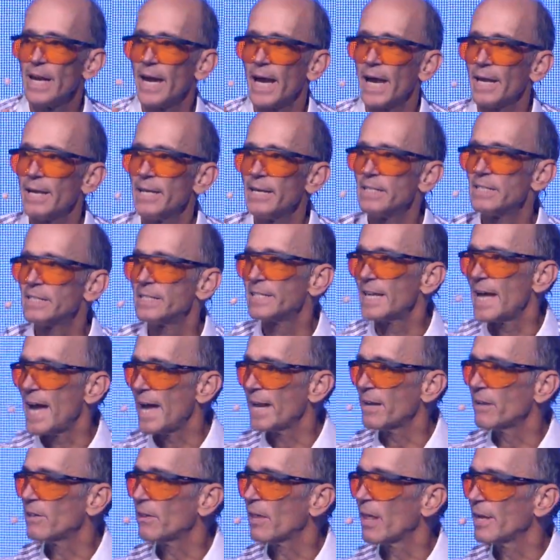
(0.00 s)
And these
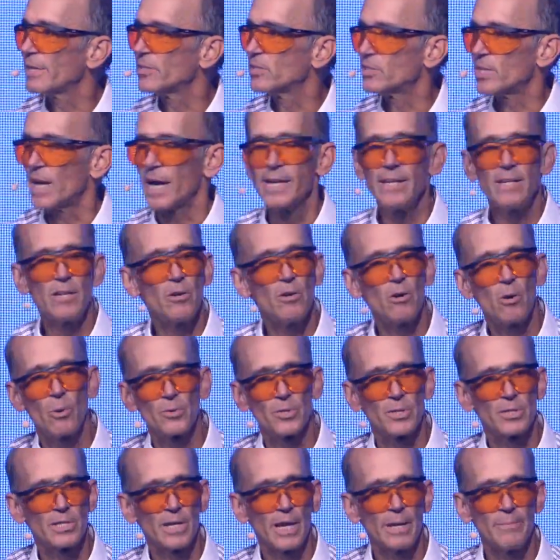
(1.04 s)
sad lights, I didn't know
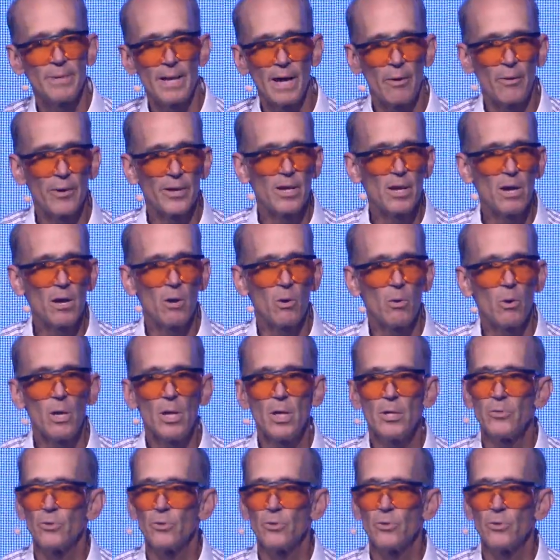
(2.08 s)
at the time, now I know.